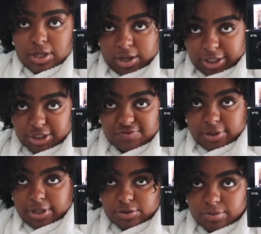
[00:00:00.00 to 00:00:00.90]
So when
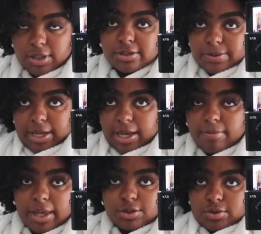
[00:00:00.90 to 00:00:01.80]
I'm like parting
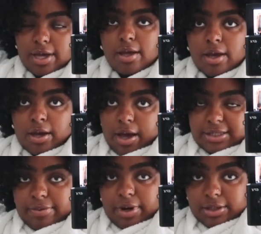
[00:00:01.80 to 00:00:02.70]
my
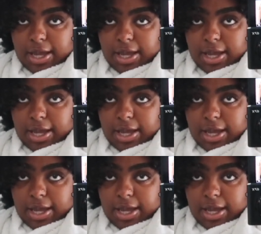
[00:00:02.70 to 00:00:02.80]
hair,